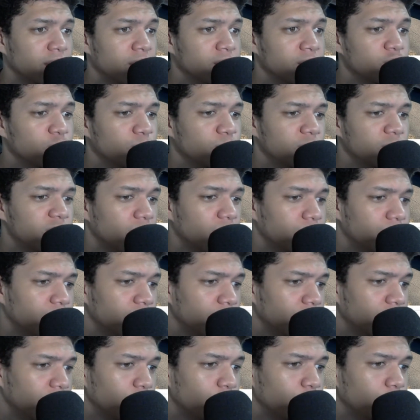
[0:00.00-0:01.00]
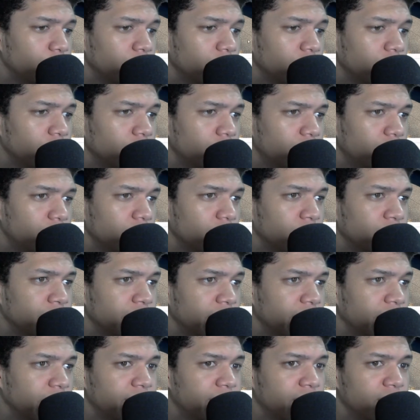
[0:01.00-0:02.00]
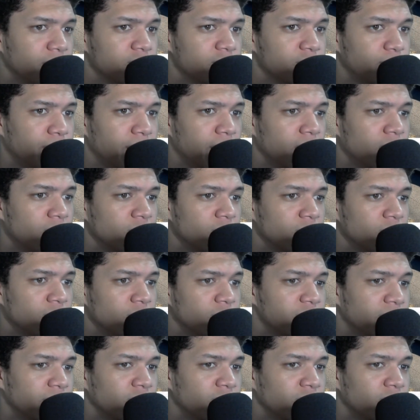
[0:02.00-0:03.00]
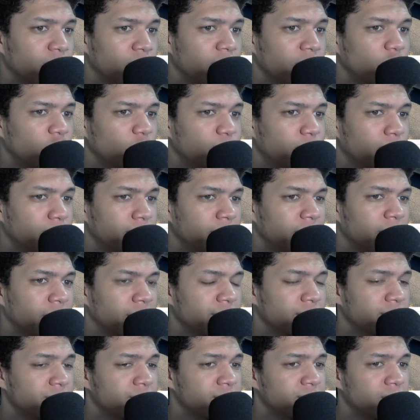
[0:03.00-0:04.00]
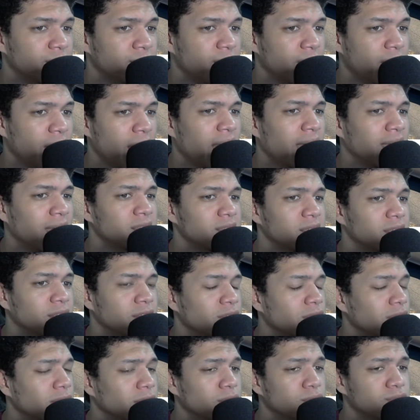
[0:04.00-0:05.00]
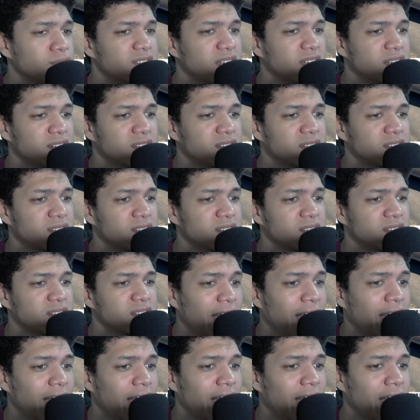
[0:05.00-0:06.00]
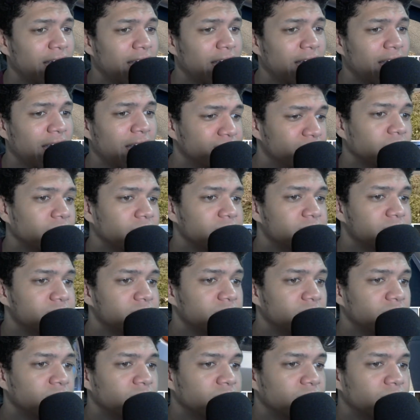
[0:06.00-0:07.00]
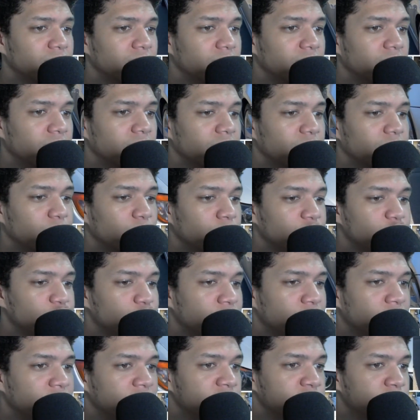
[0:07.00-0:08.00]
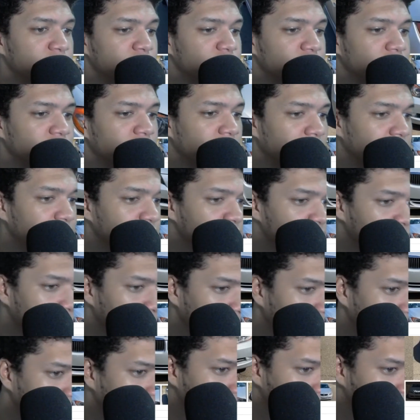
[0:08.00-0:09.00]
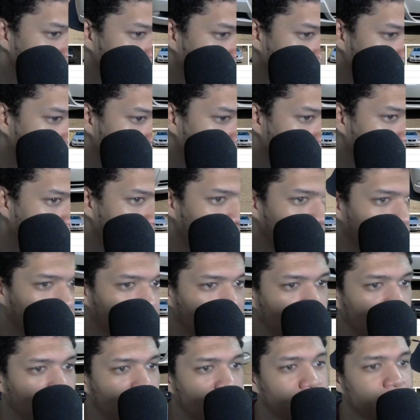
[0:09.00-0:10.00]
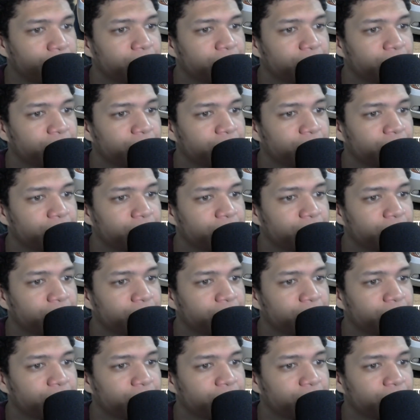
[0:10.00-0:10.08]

This would be something that would be a good deal. 90,000 miles for 7 grand. You could probably get this to the low 6, high 5s. Let's see what transmission it has. I believe it's an automatic. Yeah.